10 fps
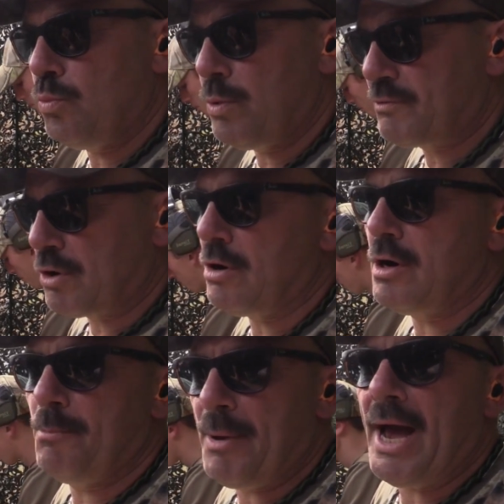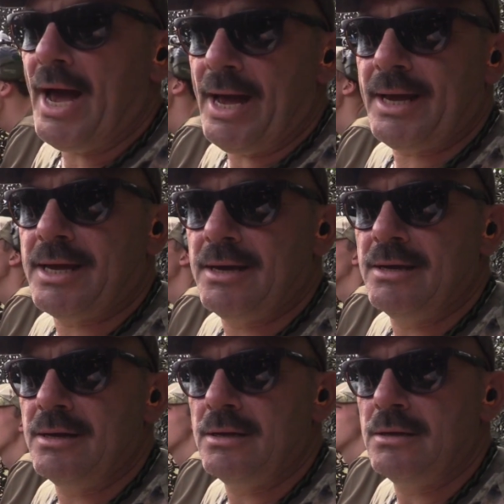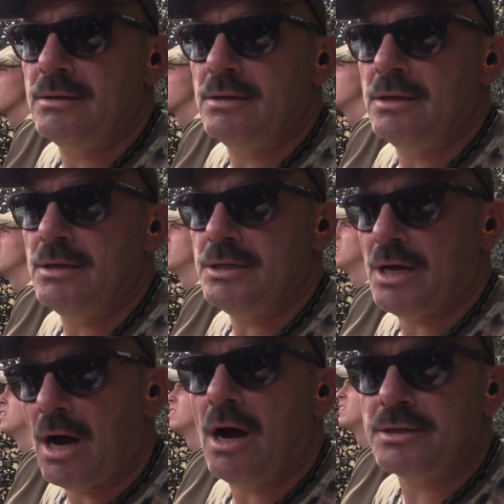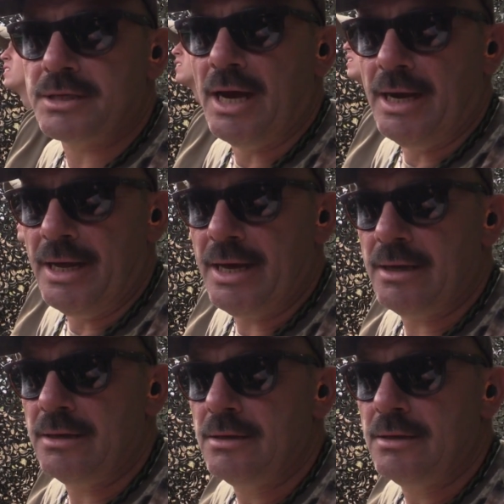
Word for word: we've got a bag. It's hard getting it.